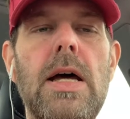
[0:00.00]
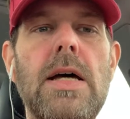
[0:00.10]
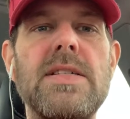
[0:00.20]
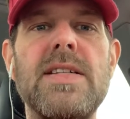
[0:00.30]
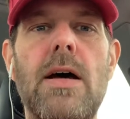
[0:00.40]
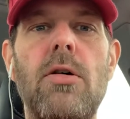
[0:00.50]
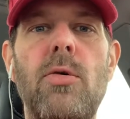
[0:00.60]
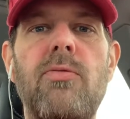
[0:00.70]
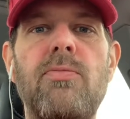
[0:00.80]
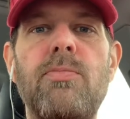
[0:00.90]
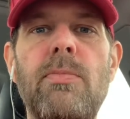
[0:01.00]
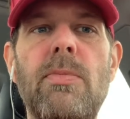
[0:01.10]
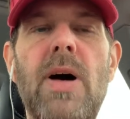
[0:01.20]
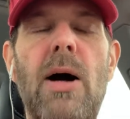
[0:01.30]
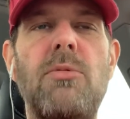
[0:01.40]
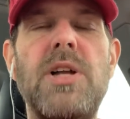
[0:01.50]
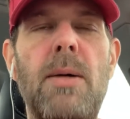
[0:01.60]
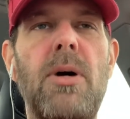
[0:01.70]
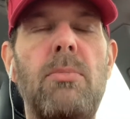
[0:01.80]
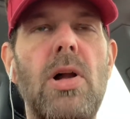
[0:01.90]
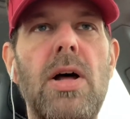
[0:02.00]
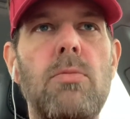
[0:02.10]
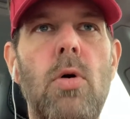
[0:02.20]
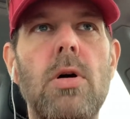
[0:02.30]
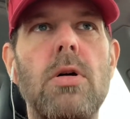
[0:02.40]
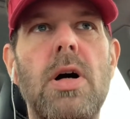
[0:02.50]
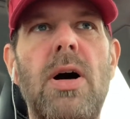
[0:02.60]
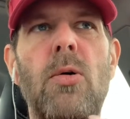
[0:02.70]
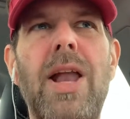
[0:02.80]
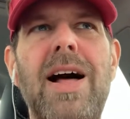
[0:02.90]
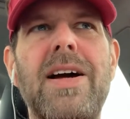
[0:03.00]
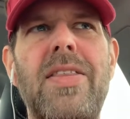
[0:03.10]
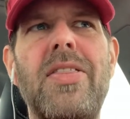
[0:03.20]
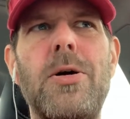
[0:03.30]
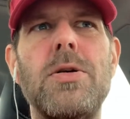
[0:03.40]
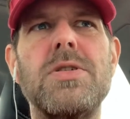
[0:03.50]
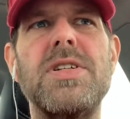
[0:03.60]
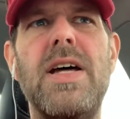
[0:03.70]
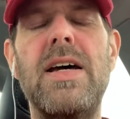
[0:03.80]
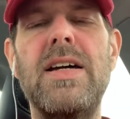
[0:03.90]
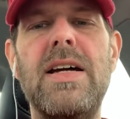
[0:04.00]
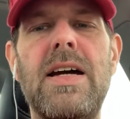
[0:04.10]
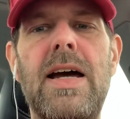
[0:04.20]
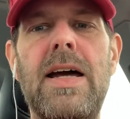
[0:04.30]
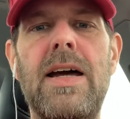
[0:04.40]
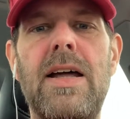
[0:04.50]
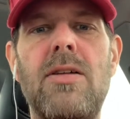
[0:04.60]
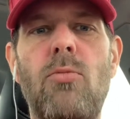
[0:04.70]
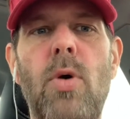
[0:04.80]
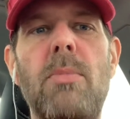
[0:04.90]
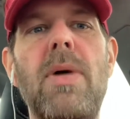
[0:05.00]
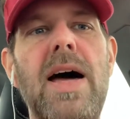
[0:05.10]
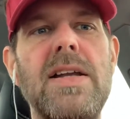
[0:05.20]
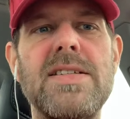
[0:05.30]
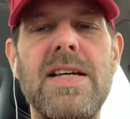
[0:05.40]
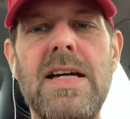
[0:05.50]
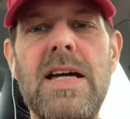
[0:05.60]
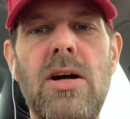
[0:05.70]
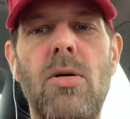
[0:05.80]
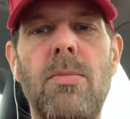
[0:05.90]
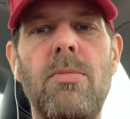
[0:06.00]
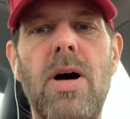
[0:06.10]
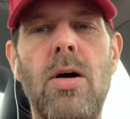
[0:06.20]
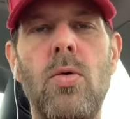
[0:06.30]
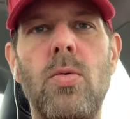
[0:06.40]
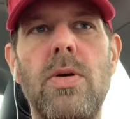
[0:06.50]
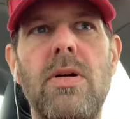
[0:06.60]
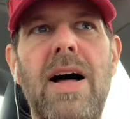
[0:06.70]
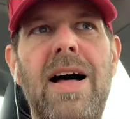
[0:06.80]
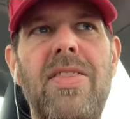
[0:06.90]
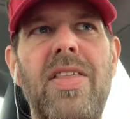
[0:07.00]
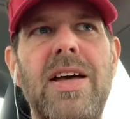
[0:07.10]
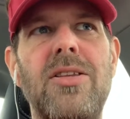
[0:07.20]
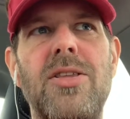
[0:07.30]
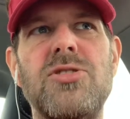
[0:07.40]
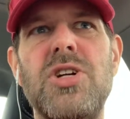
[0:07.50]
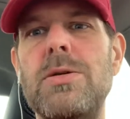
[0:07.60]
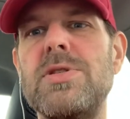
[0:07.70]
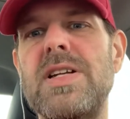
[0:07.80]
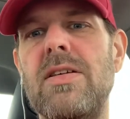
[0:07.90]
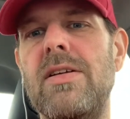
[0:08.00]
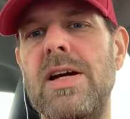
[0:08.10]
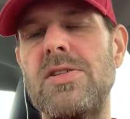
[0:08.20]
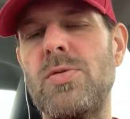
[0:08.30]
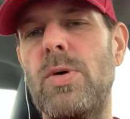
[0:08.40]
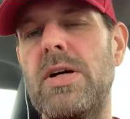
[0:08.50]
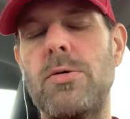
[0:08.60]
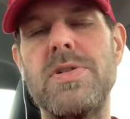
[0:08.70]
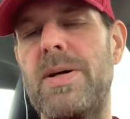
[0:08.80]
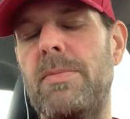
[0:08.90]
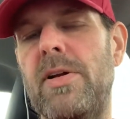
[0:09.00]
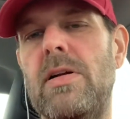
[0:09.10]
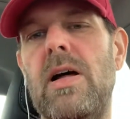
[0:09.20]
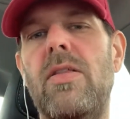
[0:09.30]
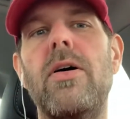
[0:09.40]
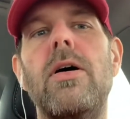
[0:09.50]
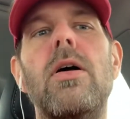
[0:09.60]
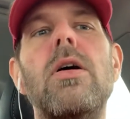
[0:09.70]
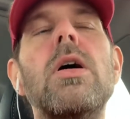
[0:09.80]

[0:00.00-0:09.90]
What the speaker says: So I've done my blood work on like a Thursday and went back to see him on, I think, Tuesday of the next week or something like that,